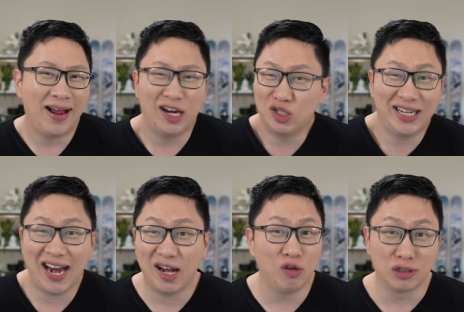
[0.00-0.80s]
and just
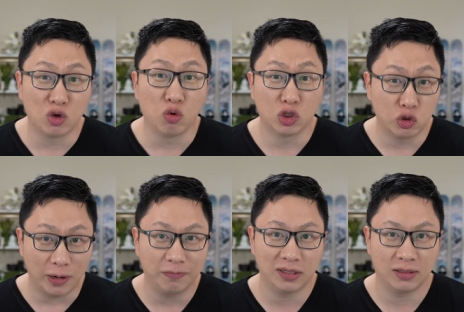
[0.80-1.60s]
taking those cool
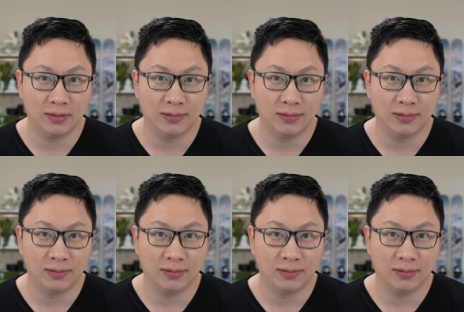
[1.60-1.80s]
trips.